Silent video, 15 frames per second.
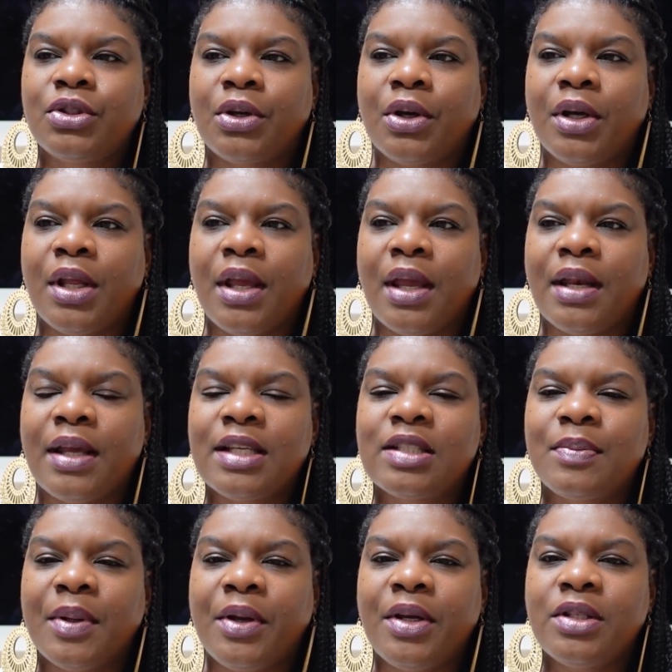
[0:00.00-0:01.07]
journey and
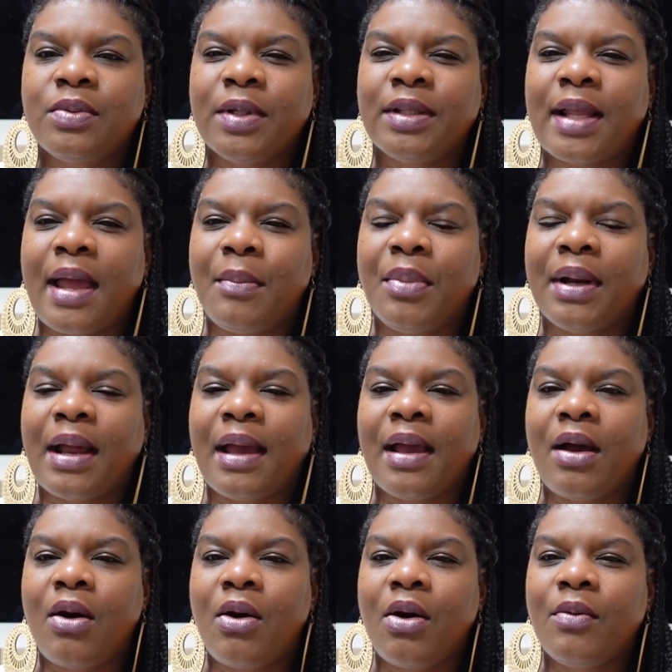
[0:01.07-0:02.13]
experience with that, but
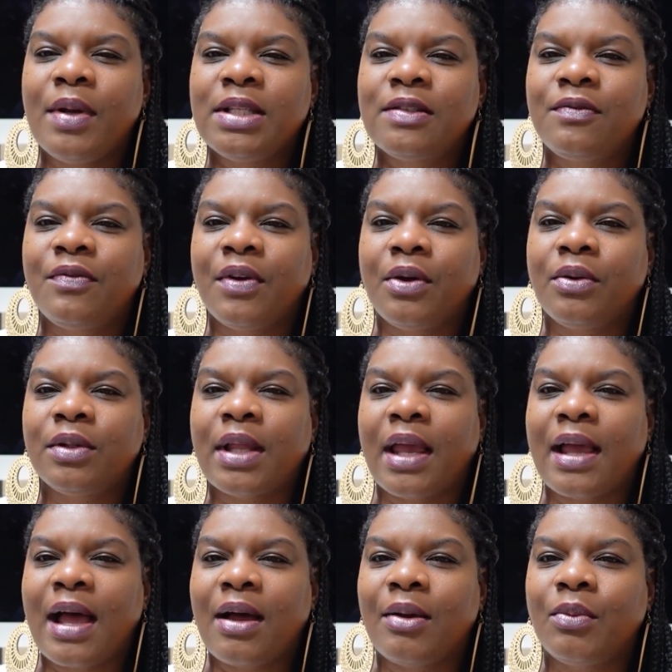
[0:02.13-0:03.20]
I always felt
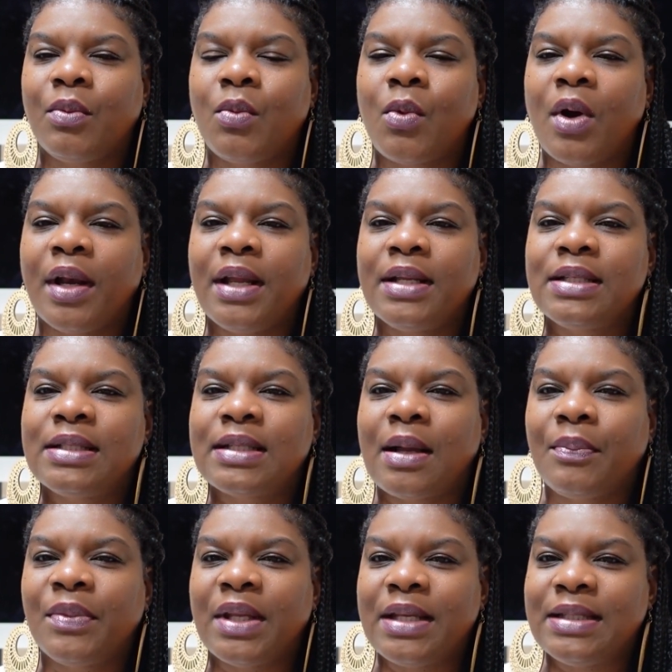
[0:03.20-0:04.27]
like I wanted
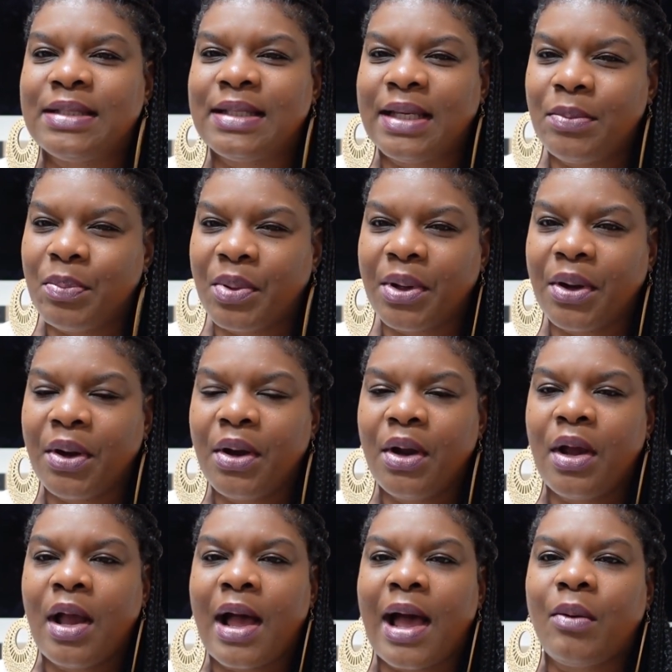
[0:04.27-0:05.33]
something deeper.
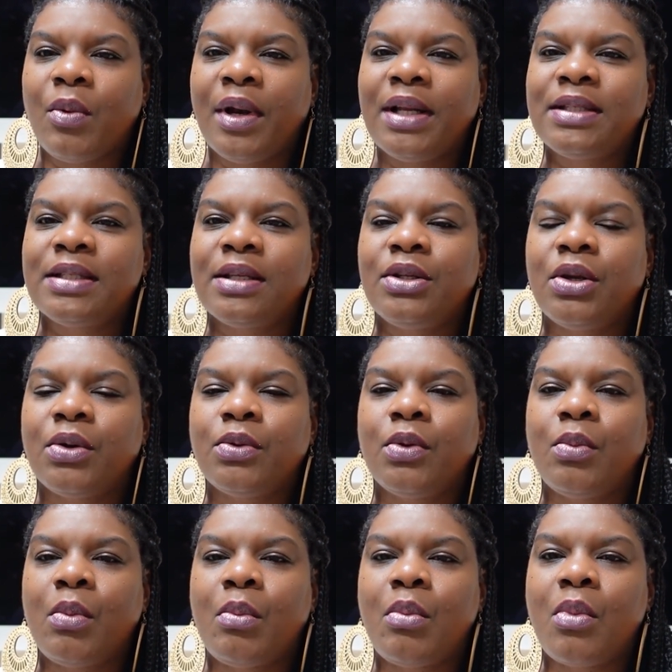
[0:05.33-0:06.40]
I wanted to
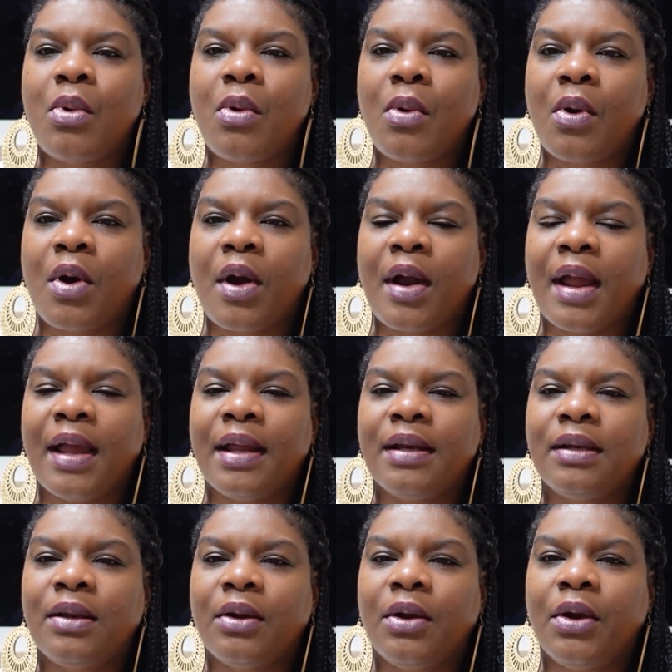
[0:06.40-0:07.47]
know more
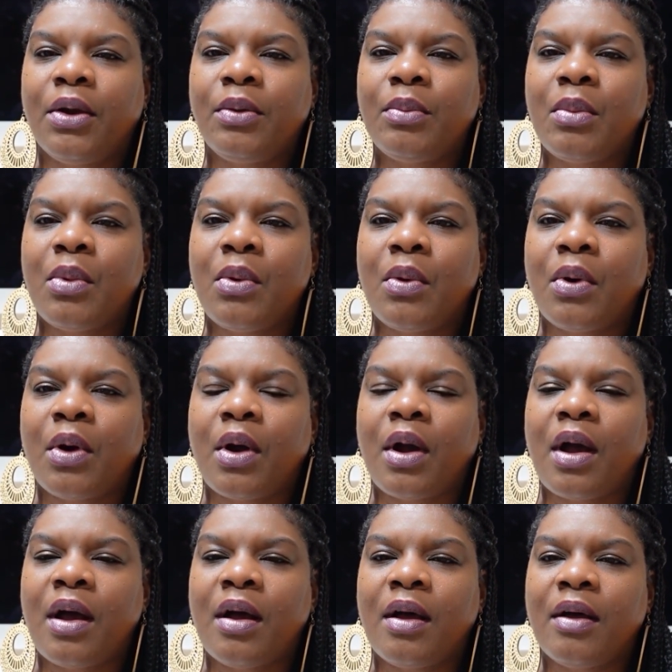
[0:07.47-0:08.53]
and learn more
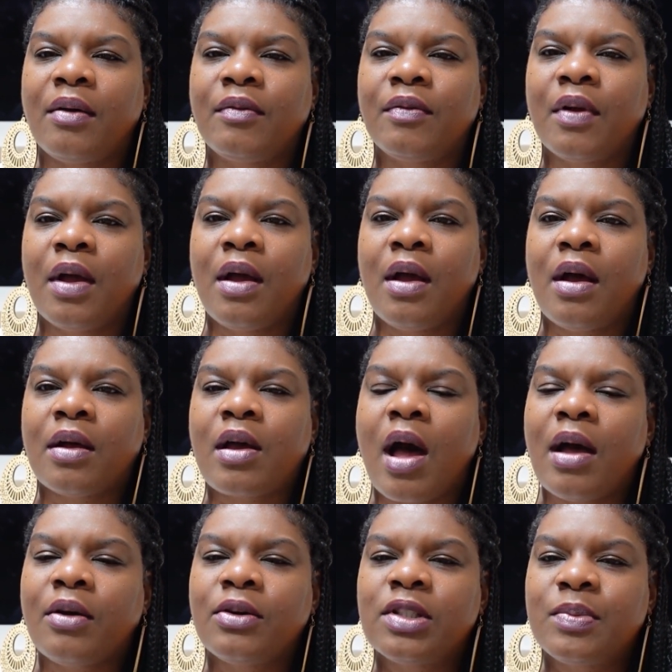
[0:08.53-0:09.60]
of
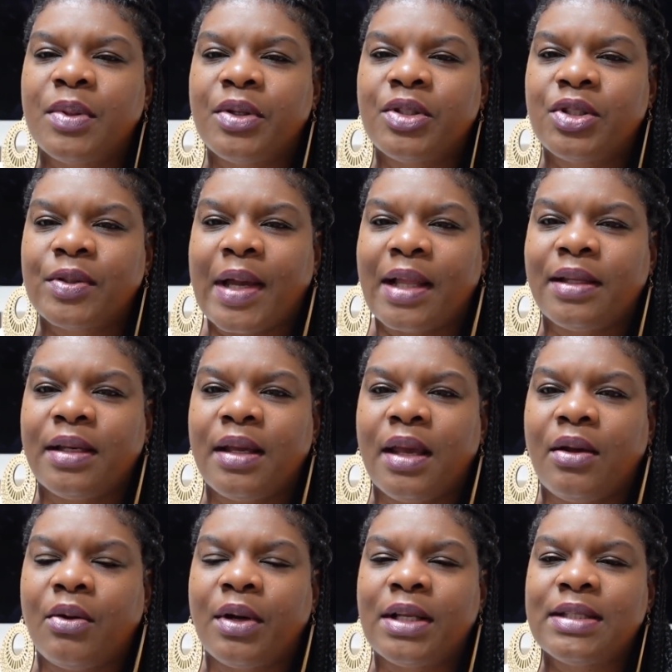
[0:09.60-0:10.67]
Kongo
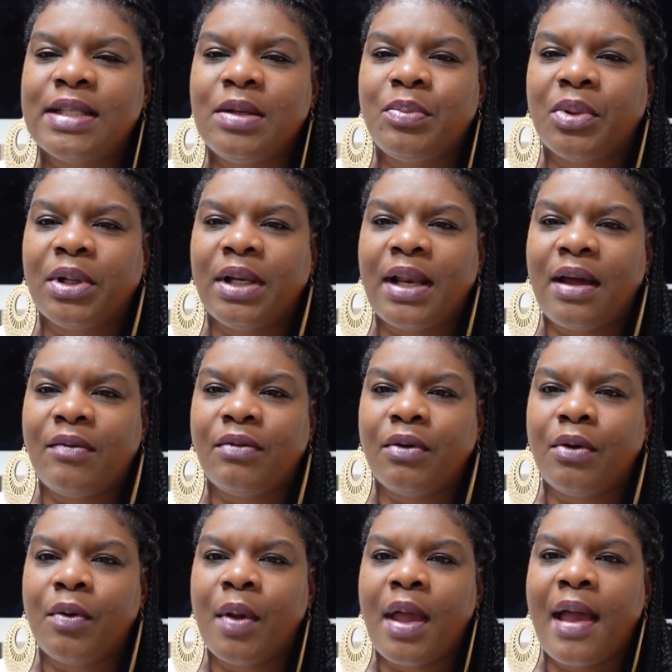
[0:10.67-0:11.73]
spirituality on a deeper
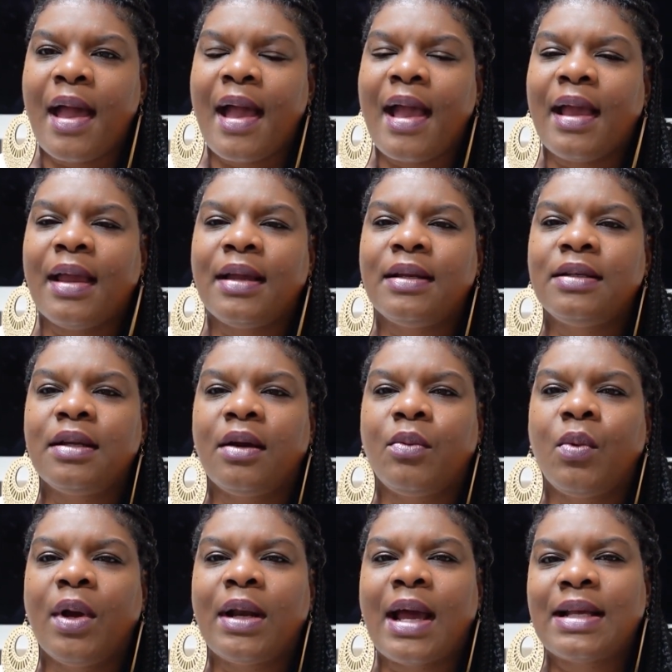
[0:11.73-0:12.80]
level.
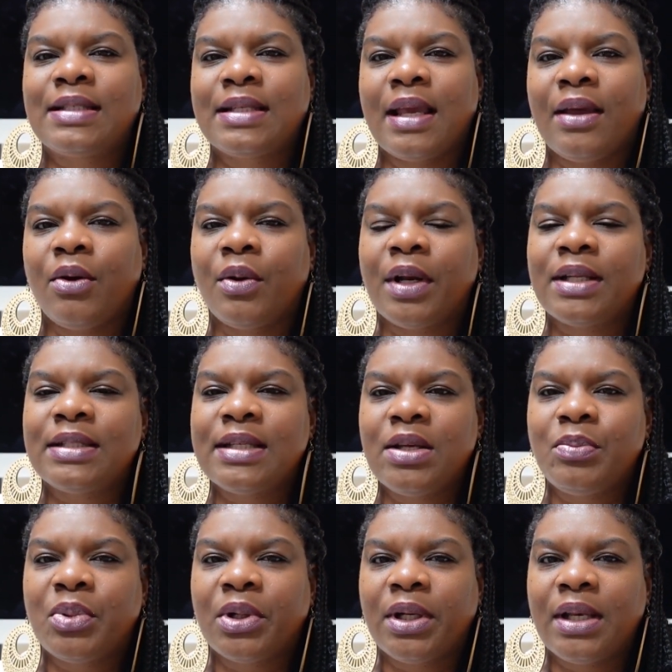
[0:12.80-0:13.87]
And when I say on a
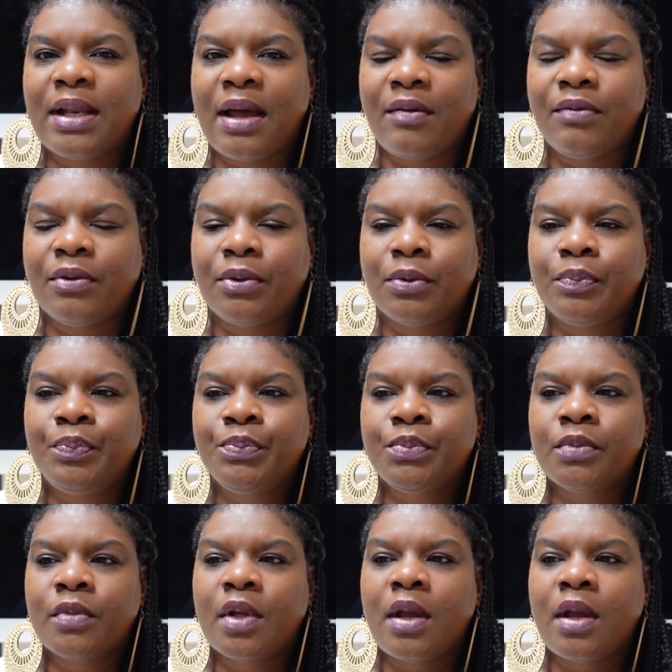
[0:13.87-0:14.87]
deeper level,